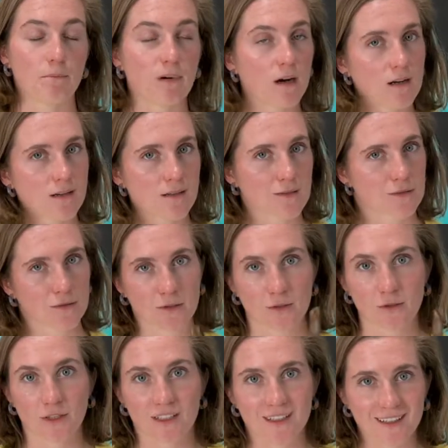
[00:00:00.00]
bugs or
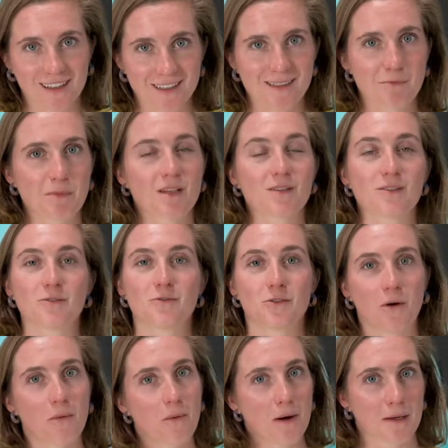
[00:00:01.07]
critters because you
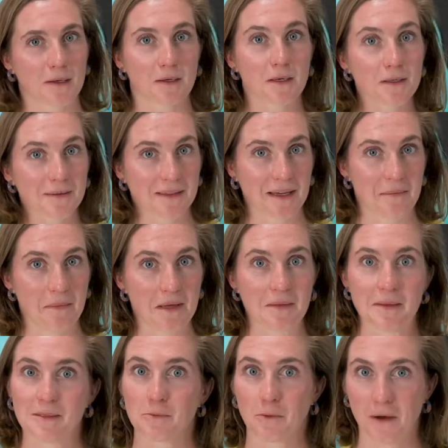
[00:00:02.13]
don't want to hurt them in
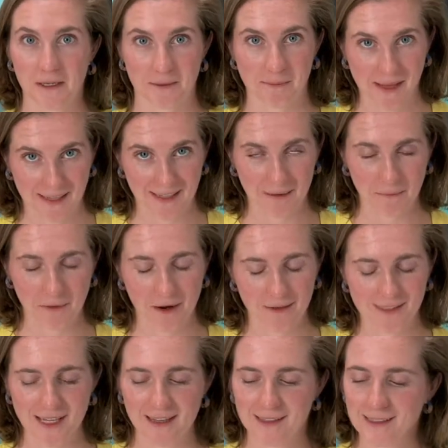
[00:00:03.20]
this wand making
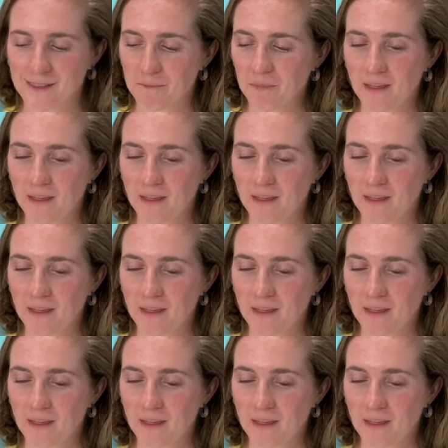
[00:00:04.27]
process.